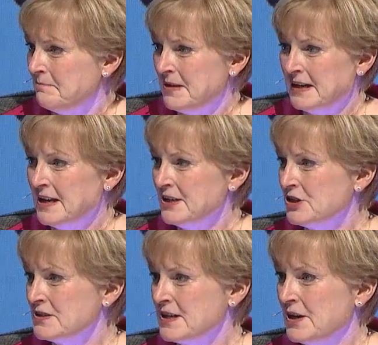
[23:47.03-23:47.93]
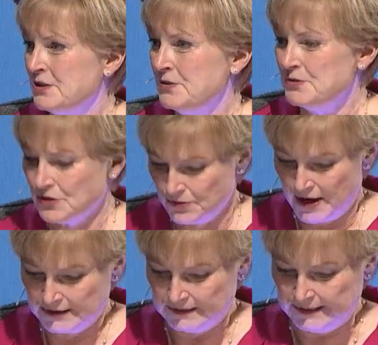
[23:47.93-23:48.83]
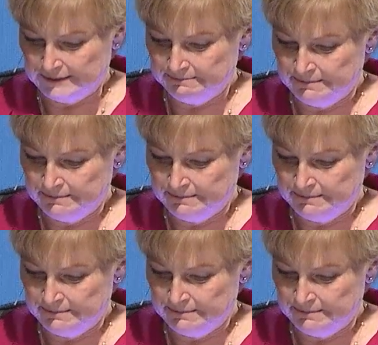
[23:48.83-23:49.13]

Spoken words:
medications aren't used correctly?